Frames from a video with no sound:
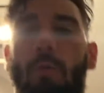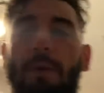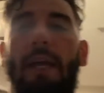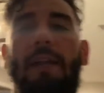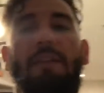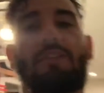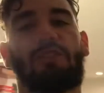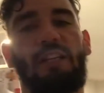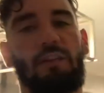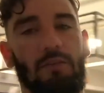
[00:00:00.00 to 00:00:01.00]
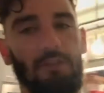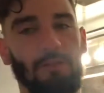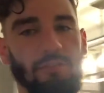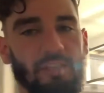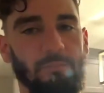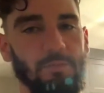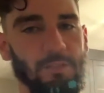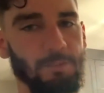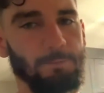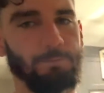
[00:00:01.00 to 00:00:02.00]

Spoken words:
we added this chandelier type thing.